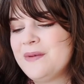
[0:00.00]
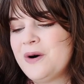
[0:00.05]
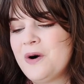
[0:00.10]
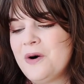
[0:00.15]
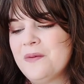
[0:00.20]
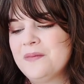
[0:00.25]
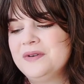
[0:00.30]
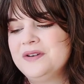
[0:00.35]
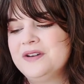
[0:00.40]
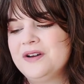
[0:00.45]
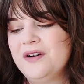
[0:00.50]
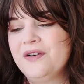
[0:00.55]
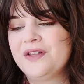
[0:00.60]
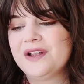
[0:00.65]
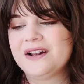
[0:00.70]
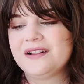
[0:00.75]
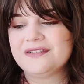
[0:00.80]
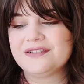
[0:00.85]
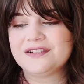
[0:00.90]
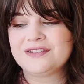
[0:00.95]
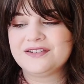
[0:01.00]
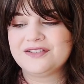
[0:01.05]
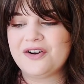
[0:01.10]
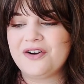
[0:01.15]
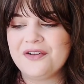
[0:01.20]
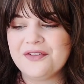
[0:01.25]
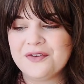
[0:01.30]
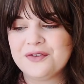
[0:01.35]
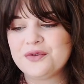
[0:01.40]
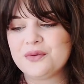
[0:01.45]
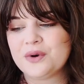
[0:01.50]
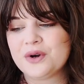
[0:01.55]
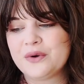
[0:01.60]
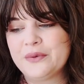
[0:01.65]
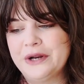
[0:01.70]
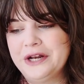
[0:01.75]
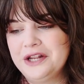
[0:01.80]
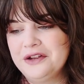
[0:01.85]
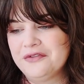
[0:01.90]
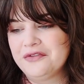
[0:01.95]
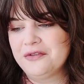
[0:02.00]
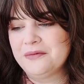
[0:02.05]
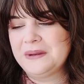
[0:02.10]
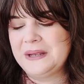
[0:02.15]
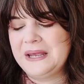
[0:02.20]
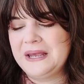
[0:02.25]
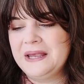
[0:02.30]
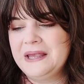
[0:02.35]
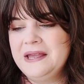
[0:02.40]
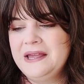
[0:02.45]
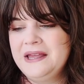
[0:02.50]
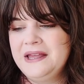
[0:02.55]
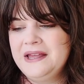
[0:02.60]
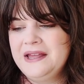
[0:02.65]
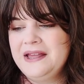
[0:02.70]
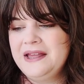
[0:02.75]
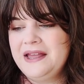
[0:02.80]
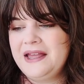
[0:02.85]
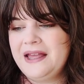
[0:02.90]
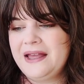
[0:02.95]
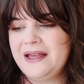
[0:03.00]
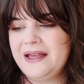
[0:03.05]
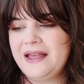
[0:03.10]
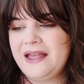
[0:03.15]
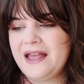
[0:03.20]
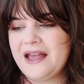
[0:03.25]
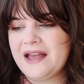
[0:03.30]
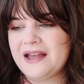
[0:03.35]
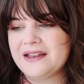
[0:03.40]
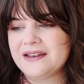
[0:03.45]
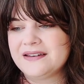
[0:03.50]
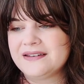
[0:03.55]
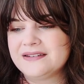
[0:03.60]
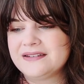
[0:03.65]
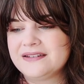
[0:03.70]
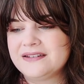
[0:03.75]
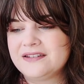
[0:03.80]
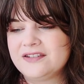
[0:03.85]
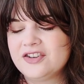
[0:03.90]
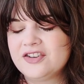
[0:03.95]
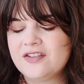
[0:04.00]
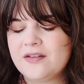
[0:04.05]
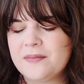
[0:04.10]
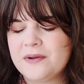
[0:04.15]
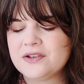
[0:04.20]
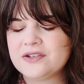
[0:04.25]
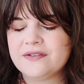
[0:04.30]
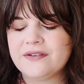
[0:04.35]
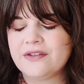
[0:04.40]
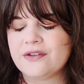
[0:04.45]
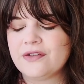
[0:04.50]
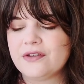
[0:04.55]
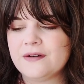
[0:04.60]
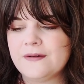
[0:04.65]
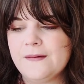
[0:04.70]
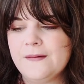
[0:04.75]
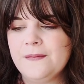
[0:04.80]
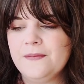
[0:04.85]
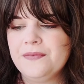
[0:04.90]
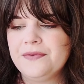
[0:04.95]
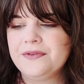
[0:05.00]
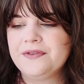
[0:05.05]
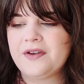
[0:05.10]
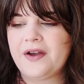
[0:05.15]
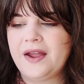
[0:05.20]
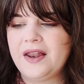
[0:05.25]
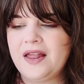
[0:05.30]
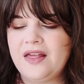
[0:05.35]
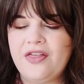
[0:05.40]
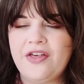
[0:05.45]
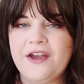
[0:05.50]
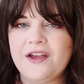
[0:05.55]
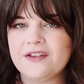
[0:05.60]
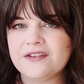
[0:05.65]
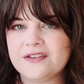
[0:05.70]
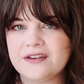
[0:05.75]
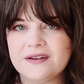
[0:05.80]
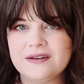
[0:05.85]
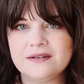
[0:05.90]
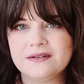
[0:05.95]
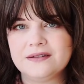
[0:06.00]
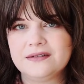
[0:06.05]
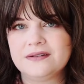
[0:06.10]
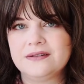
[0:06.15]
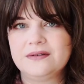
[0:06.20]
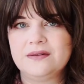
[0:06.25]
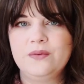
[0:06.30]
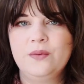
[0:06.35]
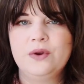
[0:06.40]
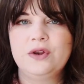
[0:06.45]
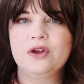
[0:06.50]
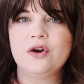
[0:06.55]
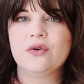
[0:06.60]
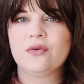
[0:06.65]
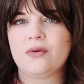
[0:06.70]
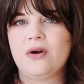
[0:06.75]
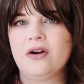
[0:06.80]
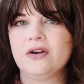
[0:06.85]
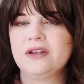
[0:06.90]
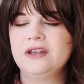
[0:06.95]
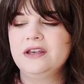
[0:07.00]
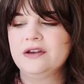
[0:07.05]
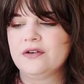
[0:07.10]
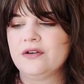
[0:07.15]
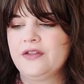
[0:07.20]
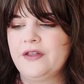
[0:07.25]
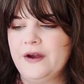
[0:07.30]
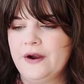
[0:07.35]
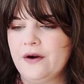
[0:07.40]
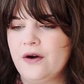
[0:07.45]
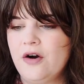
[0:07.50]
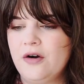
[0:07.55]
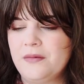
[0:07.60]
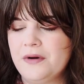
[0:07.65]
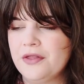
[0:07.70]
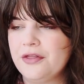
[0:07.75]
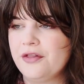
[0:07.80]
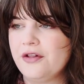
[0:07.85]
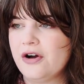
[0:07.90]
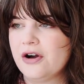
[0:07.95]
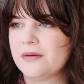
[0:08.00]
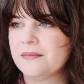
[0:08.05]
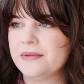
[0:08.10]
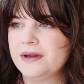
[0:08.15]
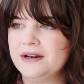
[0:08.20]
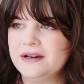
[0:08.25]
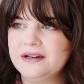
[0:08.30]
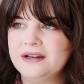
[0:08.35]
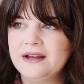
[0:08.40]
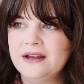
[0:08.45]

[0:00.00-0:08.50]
home and know that I was all this work waiting for me. And just a bunch of other little tiny things that would go wrong here or there all month long. But